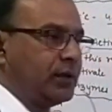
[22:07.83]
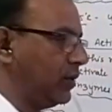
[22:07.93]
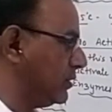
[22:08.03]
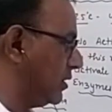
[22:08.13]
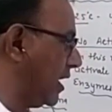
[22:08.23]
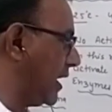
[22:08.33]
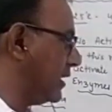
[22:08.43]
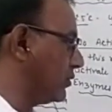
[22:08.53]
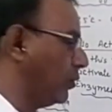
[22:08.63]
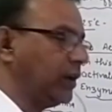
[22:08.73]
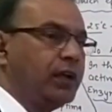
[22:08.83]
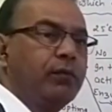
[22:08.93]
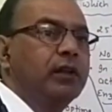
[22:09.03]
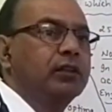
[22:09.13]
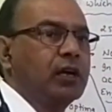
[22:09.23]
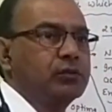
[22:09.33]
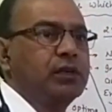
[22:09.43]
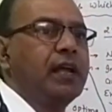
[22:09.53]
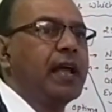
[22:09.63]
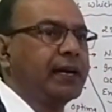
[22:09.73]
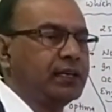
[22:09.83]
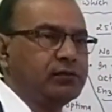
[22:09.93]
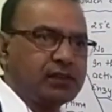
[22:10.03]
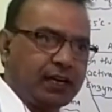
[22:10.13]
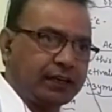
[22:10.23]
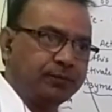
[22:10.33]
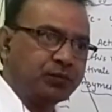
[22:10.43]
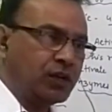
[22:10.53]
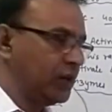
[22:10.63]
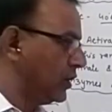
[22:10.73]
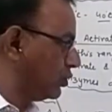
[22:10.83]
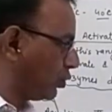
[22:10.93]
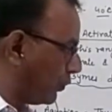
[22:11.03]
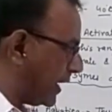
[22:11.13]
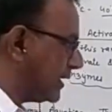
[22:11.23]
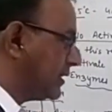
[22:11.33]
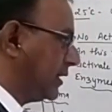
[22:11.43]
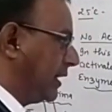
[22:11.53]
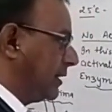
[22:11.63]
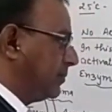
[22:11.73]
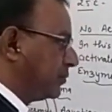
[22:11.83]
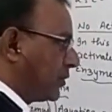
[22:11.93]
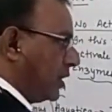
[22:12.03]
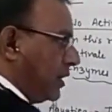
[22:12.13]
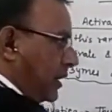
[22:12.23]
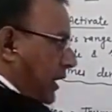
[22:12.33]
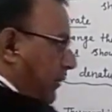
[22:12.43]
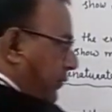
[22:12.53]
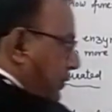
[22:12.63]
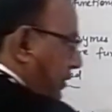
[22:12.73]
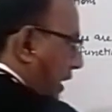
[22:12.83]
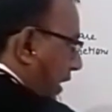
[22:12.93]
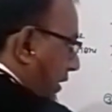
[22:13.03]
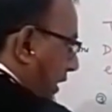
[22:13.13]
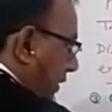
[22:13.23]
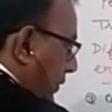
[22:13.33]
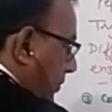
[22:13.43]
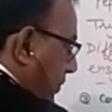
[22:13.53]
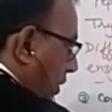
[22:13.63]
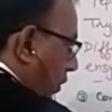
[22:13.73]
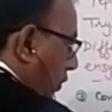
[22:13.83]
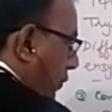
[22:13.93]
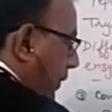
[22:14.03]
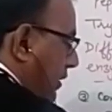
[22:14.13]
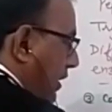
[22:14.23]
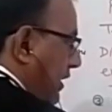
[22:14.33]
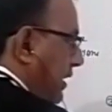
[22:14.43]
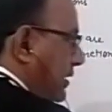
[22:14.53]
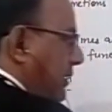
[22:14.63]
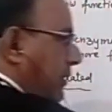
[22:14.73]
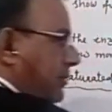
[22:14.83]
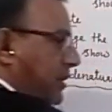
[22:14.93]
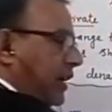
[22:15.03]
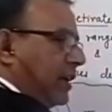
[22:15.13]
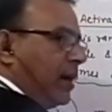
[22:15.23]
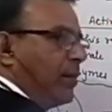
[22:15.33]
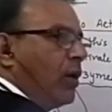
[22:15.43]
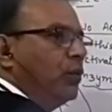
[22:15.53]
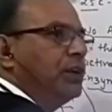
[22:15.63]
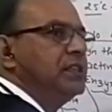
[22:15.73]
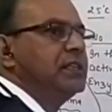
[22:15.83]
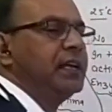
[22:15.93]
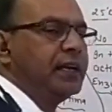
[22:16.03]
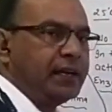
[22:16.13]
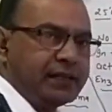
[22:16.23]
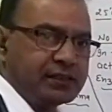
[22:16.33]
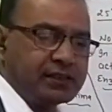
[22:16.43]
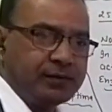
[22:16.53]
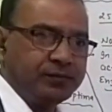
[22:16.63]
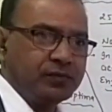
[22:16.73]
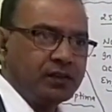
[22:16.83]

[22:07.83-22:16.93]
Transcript: because there is only 1000 active site. So we can say that if firstly the substrate amount is increased,